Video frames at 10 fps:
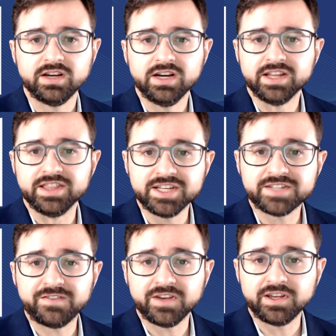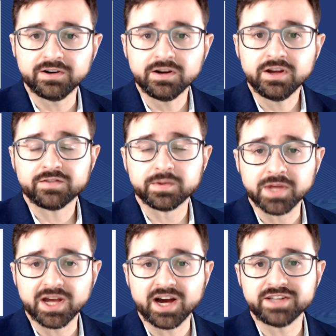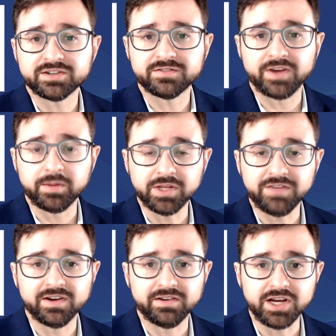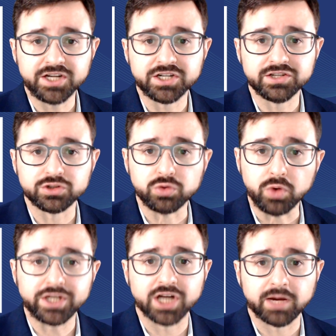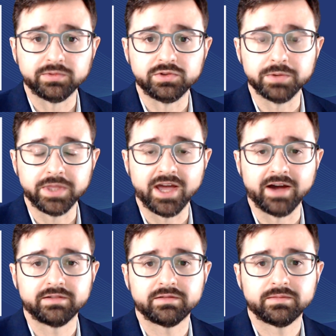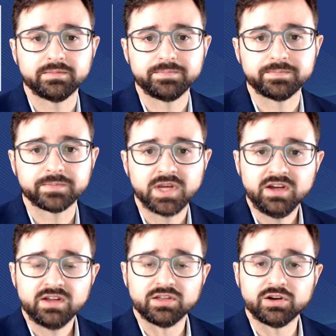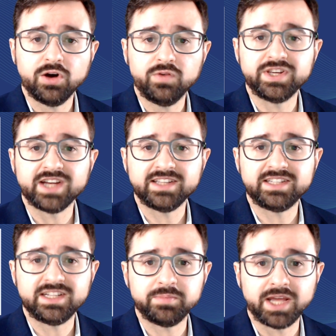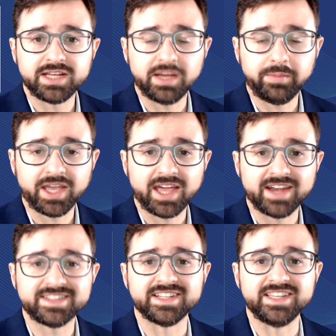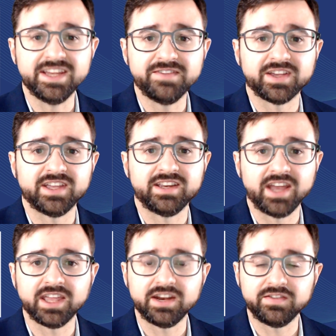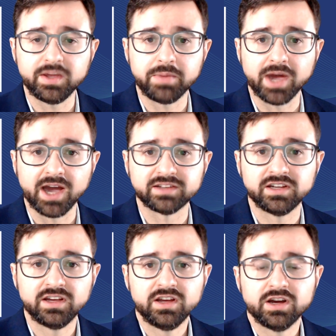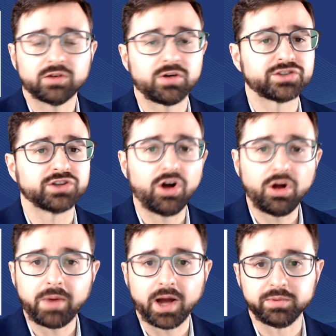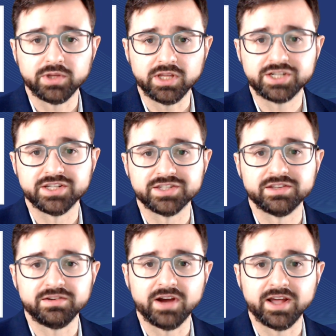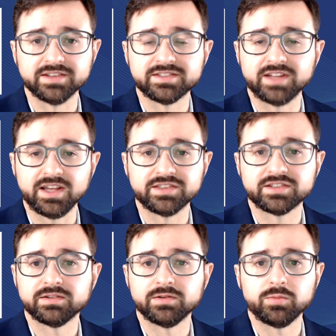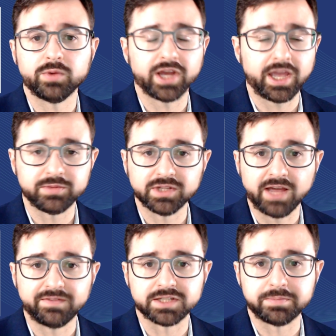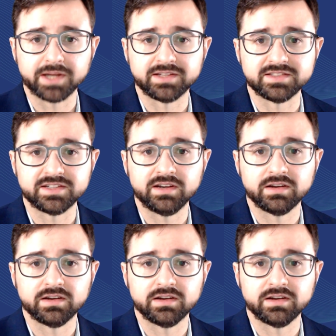This figure from the Kaiser Family Foundation does a great job of doing that. The COVID-19 pandemic had a significant negative impact across all populations in the United States when it came to life expectancy.